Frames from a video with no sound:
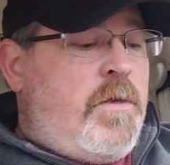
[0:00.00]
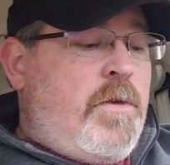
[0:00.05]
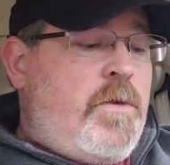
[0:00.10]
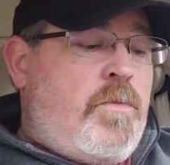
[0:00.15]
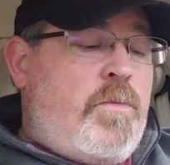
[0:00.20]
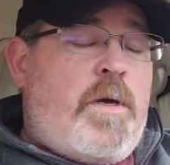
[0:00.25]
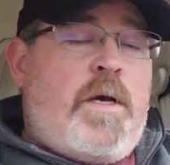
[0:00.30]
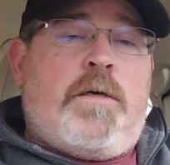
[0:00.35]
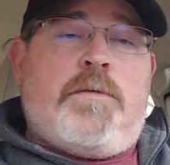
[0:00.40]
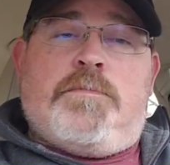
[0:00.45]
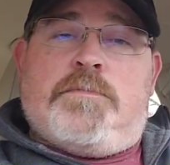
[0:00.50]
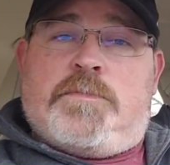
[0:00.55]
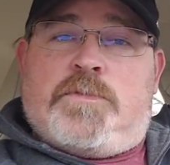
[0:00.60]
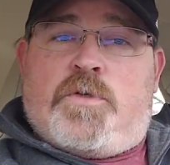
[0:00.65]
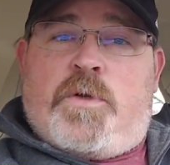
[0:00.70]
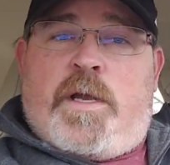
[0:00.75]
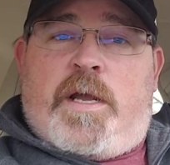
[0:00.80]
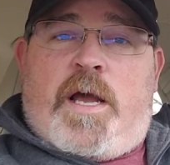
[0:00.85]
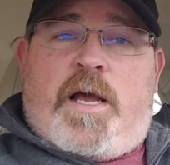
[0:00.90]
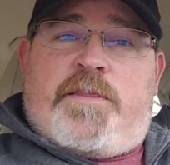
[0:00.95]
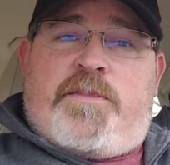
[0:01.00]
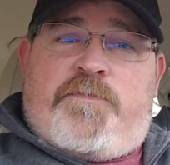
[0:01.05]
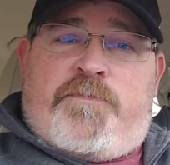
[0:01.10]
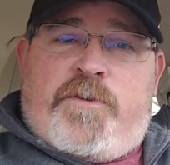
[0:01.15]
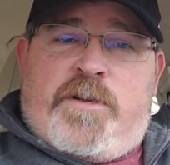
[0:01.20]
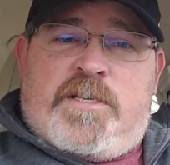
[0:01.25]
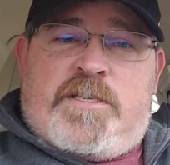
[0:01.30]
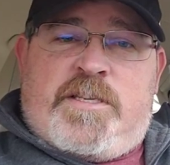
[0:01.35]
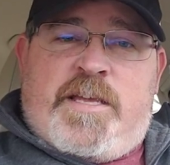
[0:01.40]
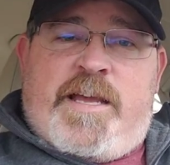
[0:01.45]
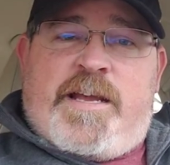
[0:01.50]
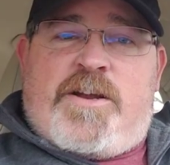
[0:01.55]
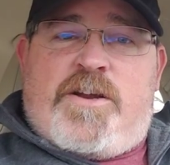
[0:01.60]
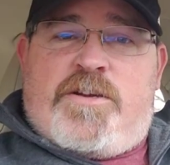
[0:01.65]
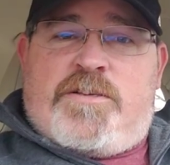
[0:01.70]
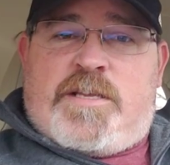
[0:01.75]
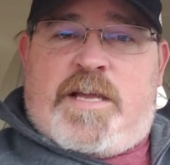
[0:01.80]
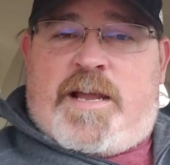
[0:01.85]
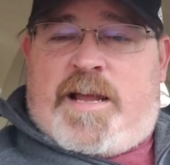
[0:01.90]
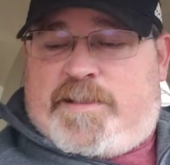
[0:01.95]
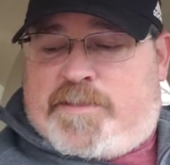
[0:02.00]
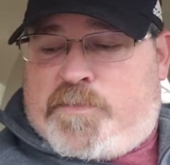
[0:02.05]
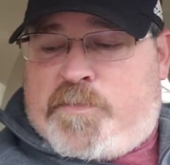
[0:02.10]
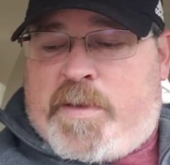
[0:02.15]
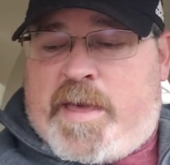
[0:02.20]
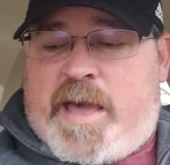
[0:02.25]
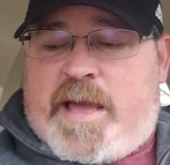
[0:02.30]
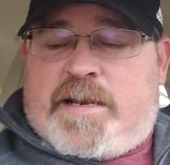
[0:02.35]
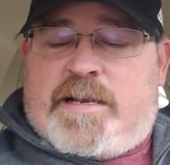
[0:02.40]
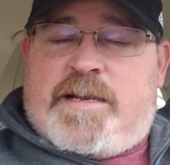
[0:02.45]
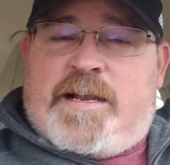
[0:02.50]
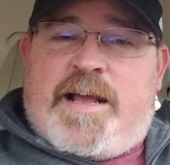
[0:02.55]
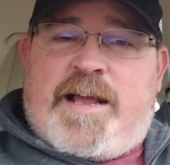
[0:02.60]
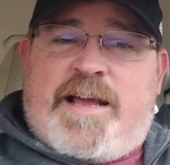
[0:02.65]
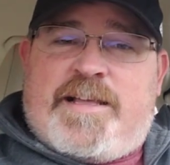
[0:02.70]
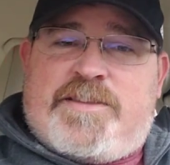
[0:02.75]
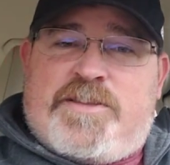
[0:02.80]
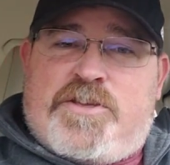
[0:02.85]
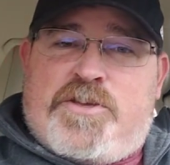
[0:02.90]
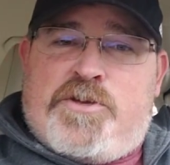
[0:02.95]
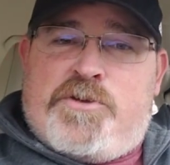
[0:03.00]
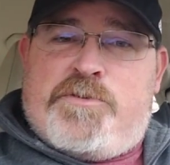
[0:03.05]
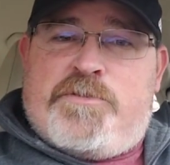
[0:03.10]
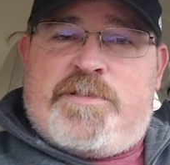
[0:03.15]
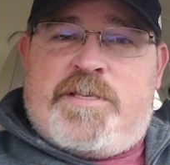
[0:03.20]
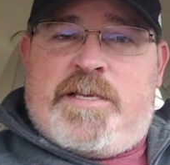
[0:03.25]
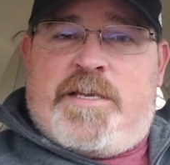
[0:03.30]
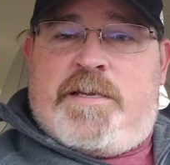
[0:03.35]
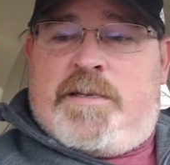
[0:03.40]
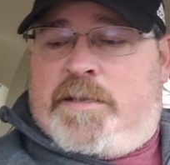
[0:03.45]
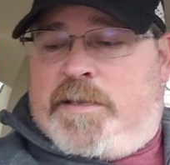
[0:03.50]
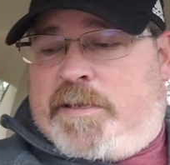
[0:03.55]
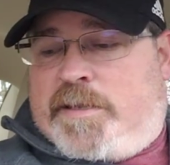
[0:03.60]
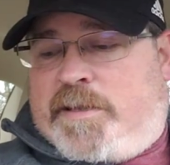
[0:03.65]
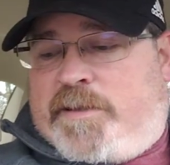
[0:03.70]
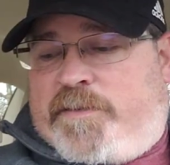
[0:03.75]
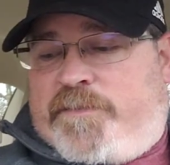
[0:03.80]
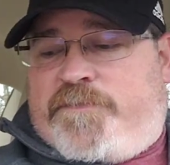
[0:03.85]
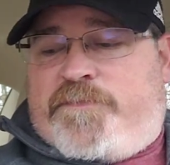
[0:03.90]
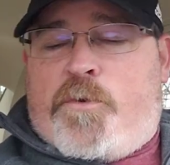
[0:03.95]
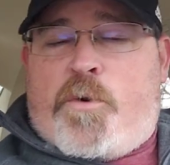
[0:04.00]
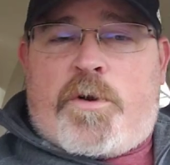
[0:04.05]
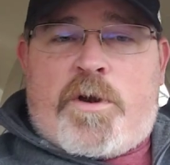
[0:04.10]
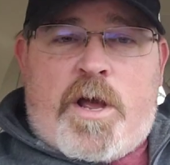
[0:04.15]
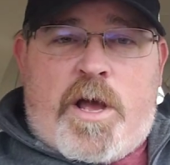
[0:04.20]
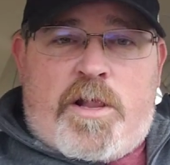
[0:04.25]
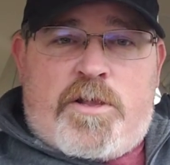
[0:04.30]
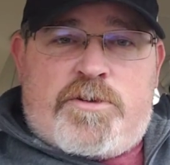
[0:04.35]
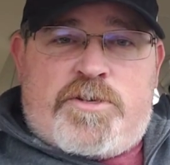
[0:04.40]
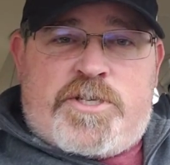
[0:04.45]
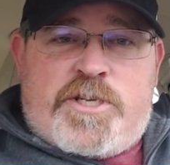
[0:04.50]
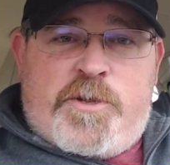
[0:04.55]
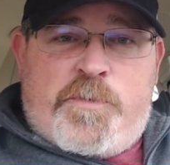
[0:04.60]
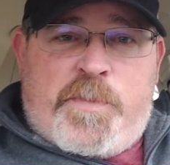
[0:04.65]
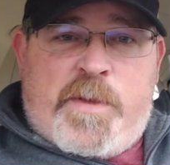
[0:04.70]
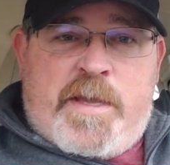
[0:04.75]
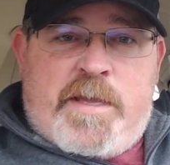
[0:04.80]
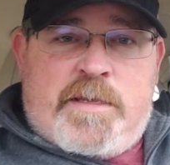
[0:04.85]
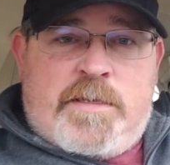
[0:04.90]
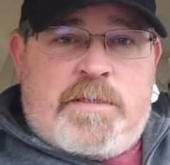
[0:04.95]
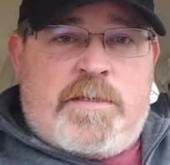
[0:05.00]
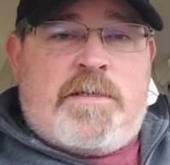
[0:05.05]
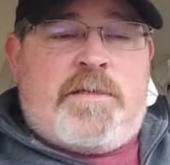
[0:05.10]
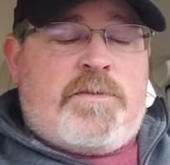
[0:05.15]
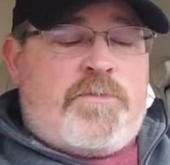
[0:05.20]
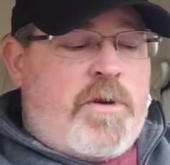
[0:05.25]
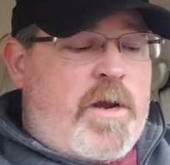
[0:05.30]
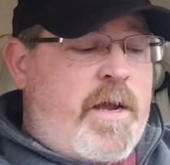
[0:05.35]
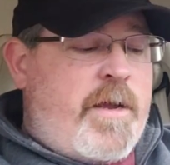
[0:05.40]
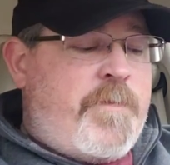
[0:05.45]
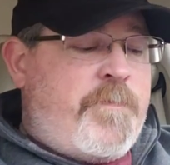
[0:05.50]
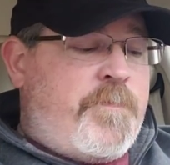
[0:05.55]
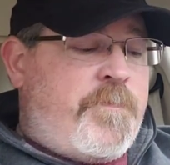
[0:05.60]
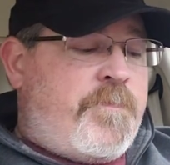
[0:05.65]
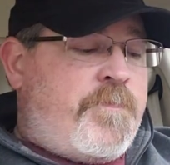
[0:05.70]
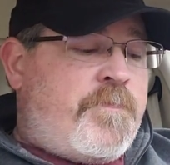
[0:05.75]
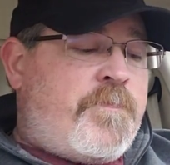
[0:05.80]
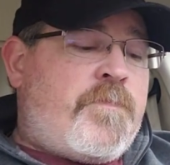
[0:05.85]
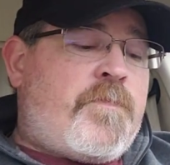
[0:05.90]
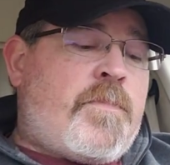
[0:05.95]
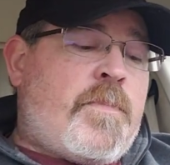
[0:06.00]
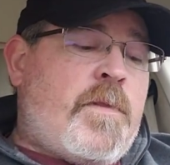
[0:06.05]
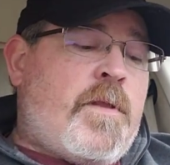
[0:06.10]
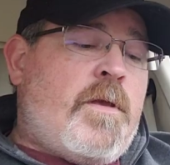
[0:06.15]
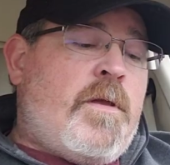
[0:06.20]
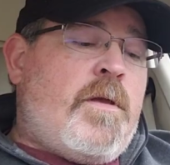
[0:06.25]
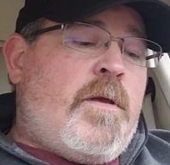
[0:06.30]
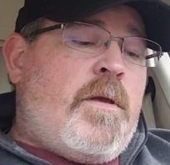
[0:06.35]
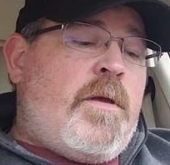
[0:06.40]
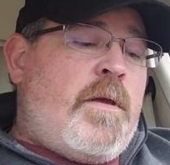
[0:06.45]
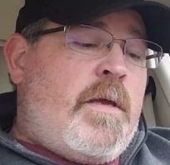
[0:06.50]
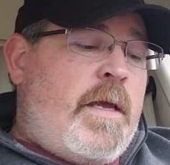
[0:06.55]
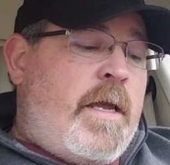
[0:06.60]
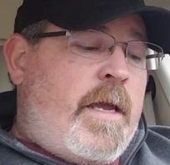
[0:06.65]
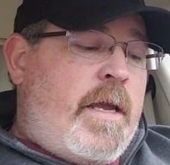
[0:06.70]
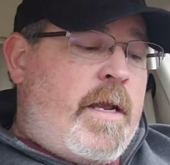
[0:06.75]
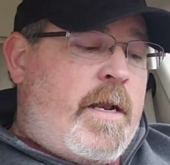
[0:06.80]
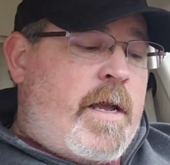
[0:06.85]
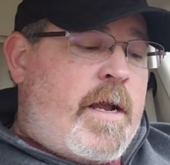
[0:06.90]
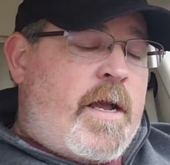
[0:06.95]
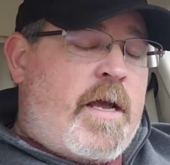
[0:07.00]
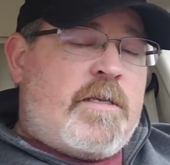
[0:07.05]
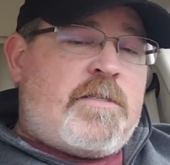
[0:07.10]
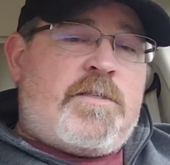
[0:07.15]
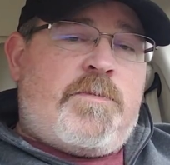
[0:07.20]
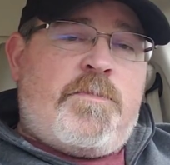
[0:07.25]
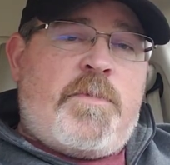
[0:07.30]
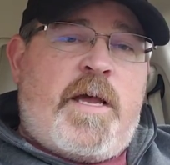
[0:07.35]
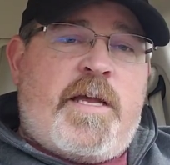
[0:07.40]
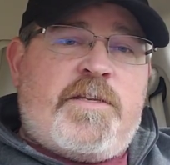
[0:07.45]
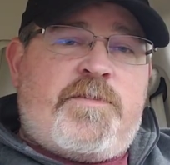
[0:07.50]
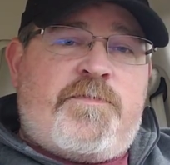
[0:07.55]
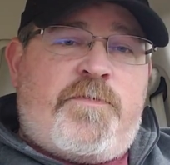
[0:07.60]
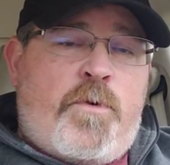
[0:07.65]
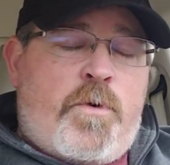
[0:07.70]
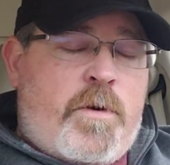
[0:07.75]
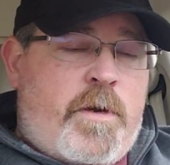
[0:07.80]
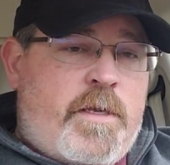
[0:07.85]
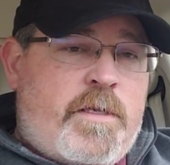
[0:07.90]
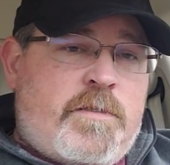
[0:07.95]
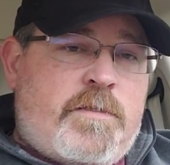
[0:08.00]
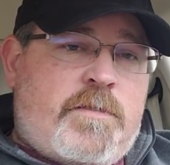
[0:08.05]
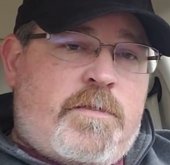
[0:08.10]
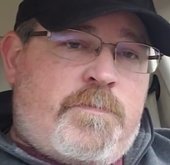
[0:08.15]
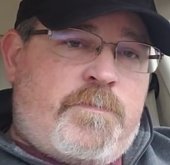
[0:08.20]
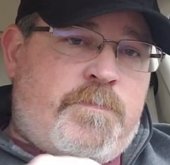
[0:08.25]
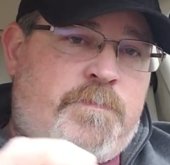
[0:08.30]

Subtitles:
Well, so I got the free stickers, I got the magnet, I got the koozie, $4 shipping, right? And I got some nice 40s.